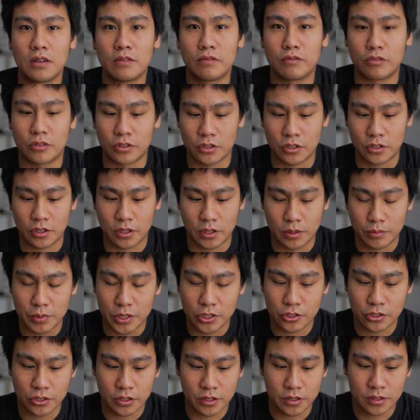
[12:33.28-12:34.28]
for your
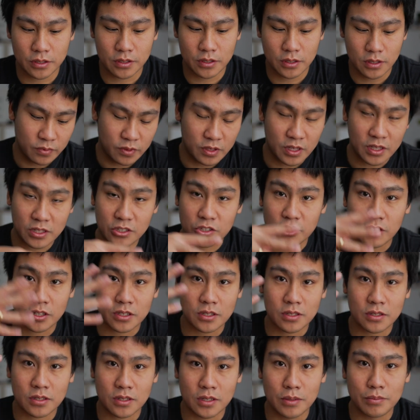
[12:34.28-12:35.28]
images. That
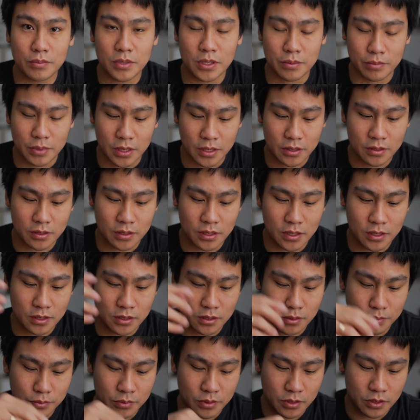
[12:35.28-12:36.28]
just simply makes
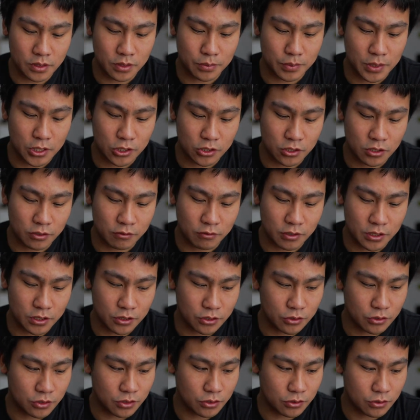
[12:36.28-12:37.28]
sense, especially when
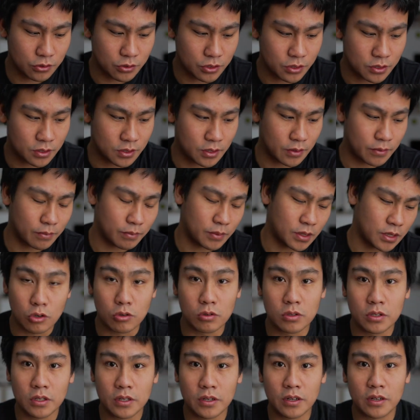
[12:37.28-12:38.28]
you use some
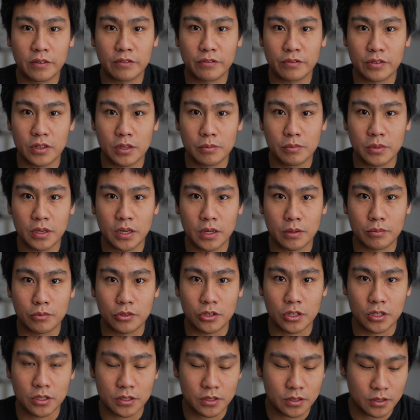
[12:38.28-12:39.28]
older film
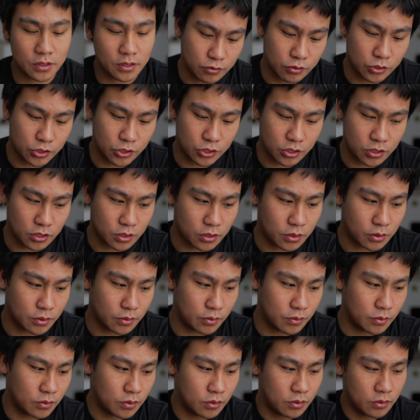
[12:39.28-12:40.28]
cameras which are
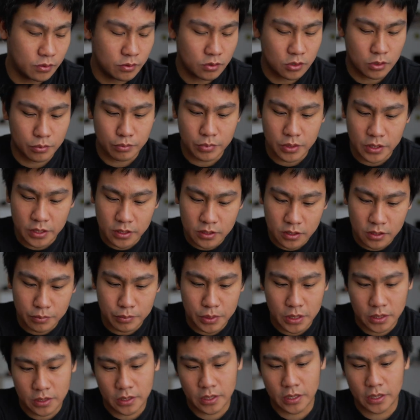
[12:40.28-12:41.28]
completely
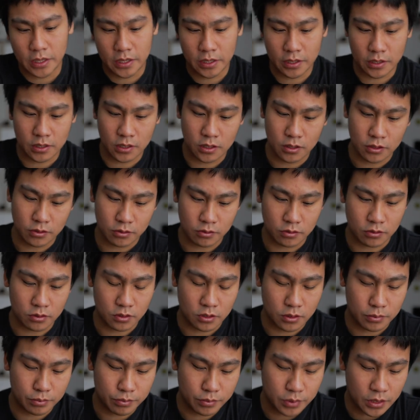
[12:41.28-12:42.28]
mechanical
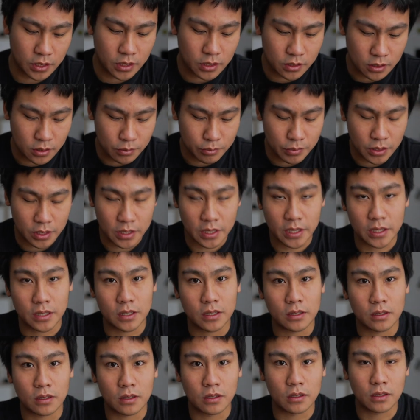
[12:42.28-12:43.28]
or partly
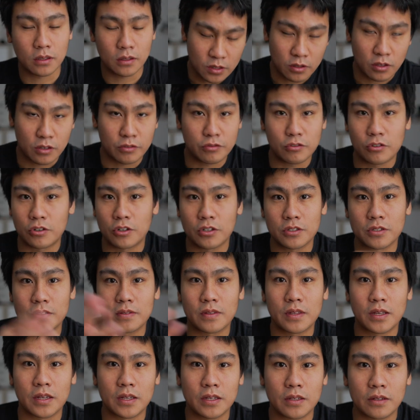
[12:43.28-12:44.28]
mechanical. Of course
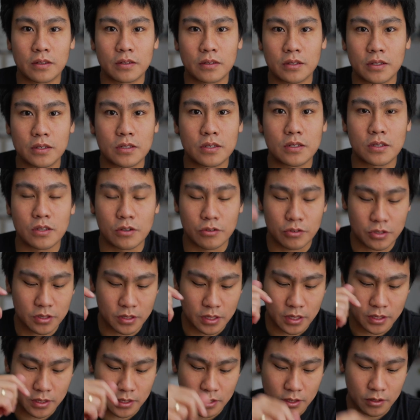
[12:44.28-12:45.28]
there is no
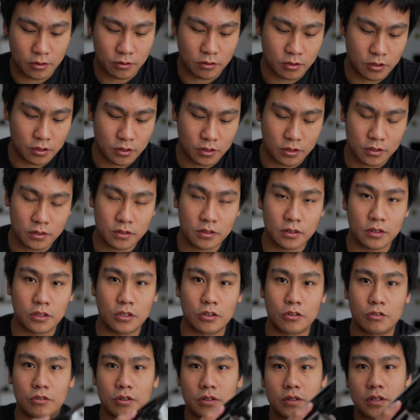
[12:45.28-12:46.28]
setting or
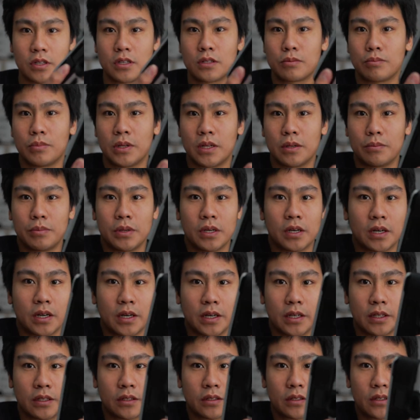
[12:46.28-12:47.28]
no display
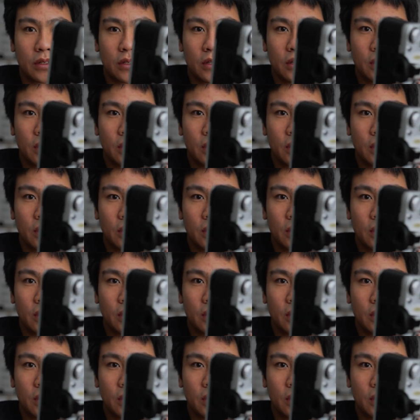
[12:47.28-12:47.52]
behind